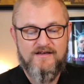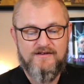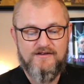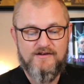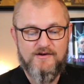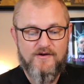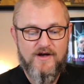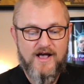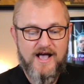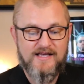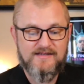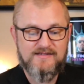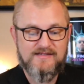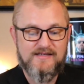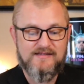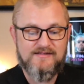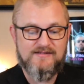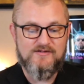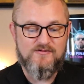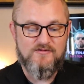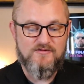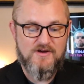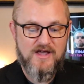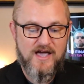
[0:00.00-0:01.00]
Your
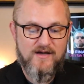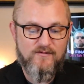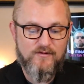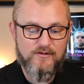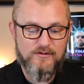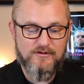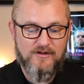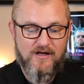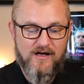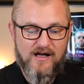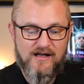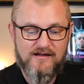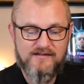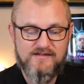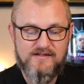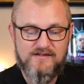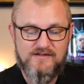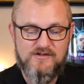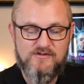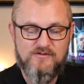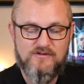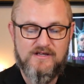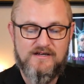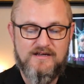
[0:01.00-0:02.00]
assets are never locked,
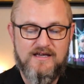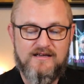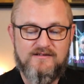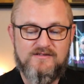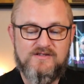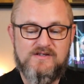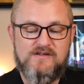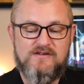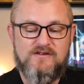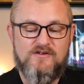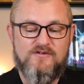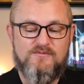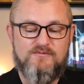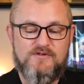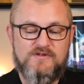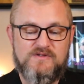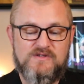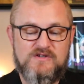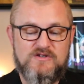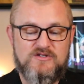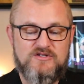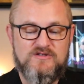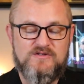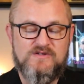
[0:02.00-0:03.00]
and you can exit your
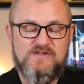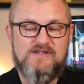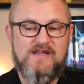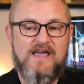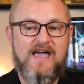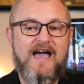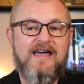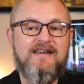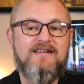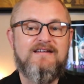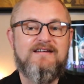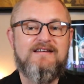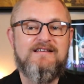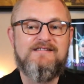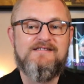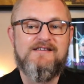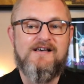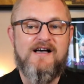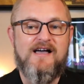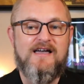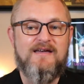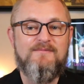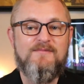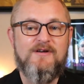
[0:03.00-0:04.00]
positions at any
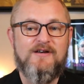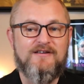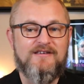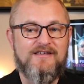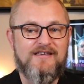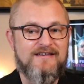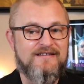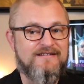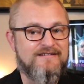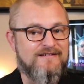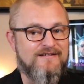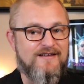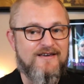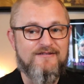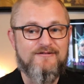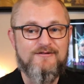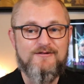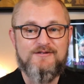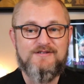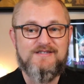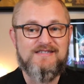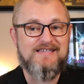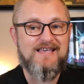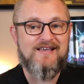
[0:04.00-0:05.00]
time. Again,
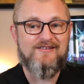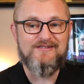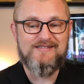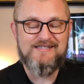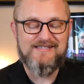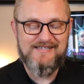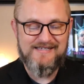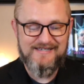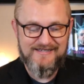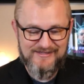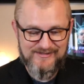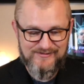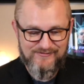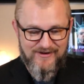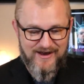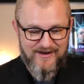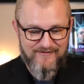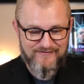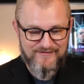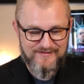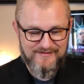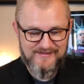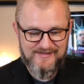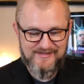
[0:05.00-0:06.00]
another Celsius
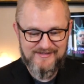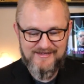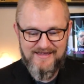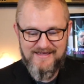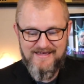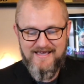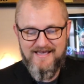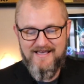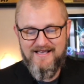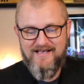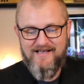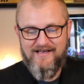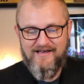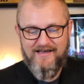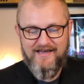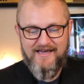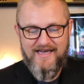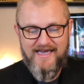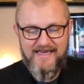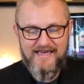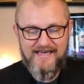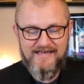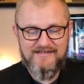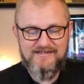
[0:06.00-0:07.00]
reference.
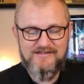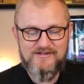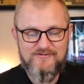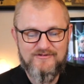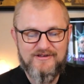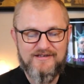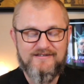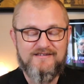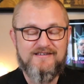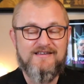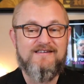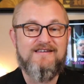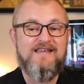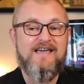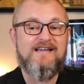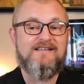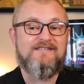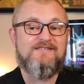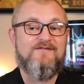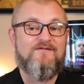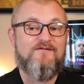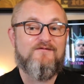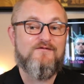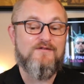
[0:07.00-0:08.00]
And you can
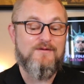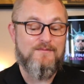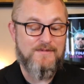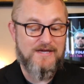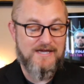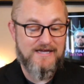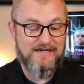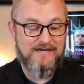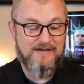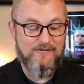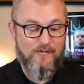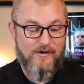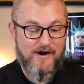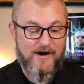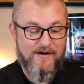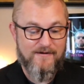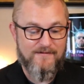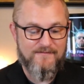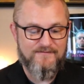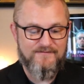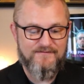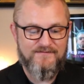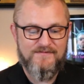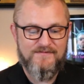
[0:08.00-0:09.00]
connect from anywhere.